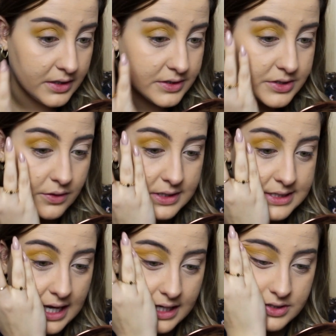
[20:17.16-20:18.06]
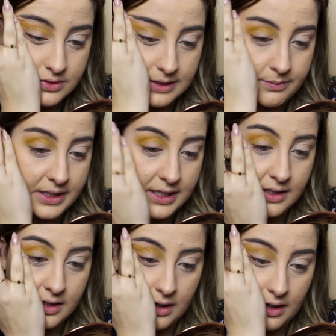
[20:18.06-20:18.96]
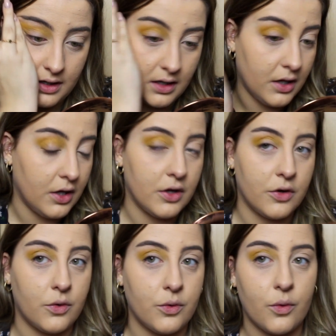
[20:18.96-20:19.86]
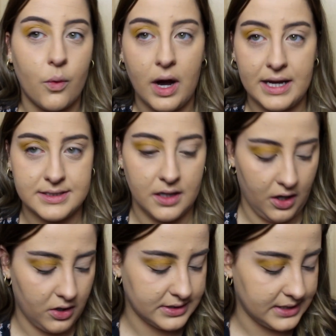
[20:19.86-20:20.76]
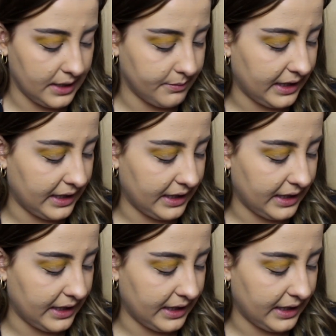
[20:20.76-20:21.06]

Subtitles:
So it's actually been quite a long time,